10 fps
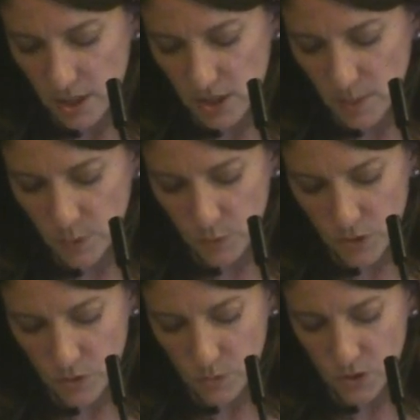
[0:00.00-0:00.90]
someone
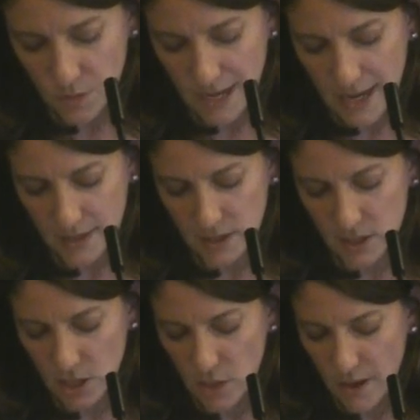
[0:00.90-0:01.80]
with whom you could pass a
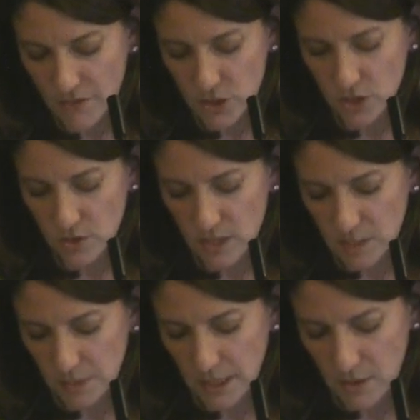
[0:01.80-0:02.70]
slow afternoon
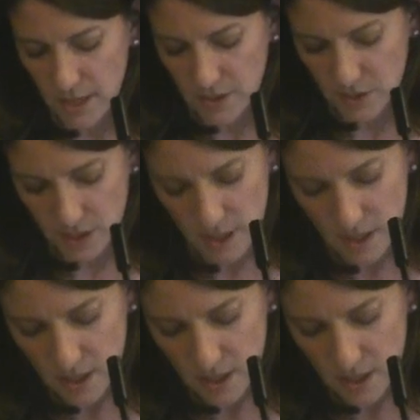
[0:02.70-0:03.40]
at the playground.